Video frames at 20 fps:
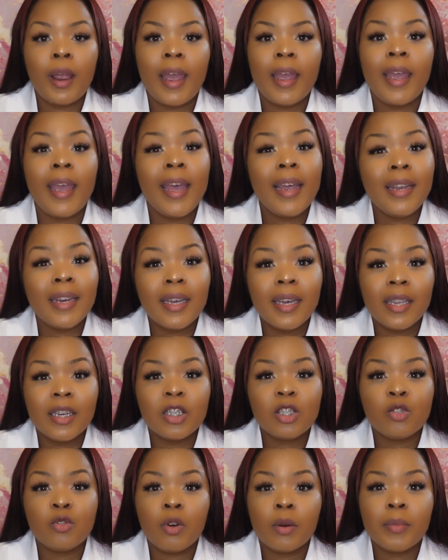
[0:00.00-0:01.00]
I had to cut
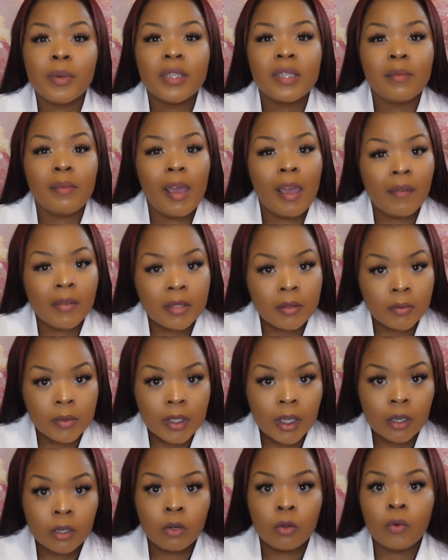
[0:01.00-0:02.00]
it short because I'm having some
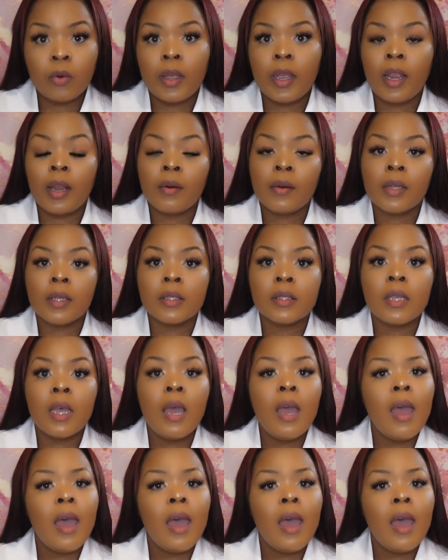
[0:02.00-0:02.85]
technical errors.